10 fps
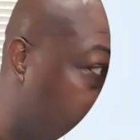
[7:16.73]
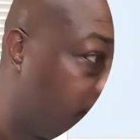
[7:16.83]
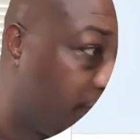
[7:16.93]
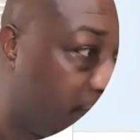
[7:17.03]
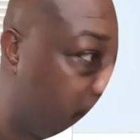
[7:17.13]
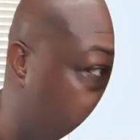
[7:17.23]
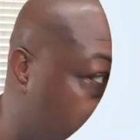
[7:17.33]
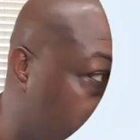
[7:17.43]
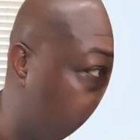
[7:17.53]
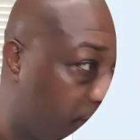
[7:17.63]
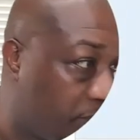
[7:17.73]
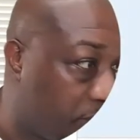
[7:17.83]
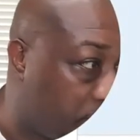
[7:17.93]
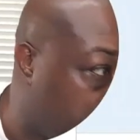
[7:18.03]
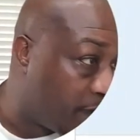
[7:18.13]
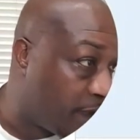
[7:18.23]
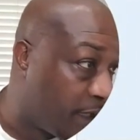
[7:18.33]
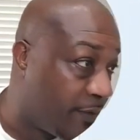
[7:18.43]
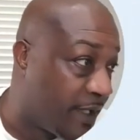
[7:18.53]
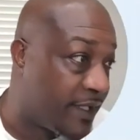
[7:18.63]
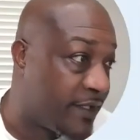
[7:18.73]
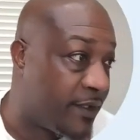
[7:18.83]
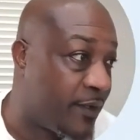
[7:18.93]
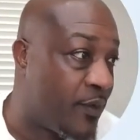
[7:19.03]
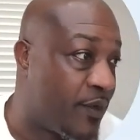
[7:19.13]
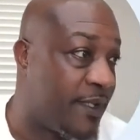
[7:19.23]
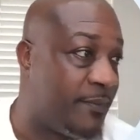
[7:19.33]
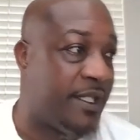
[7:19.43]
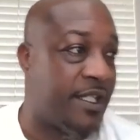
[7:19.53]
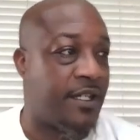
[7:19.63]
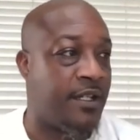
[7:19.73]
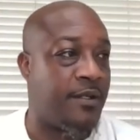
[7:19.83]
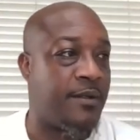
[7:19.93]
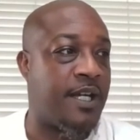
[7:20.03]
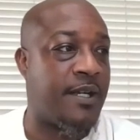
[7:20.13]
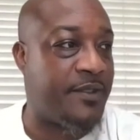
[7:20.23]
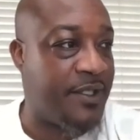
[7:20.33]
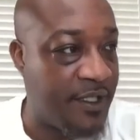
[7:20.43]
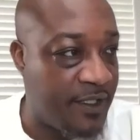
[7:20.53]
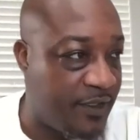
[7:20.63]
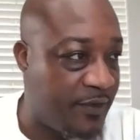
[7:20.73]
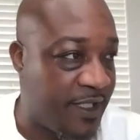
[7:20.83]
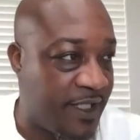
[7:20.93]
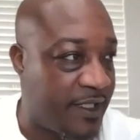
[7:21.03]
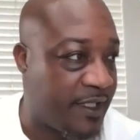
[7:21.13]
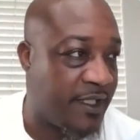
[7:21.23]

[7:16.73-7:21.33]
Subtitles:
Hit enter. All right, so it won't give me the option using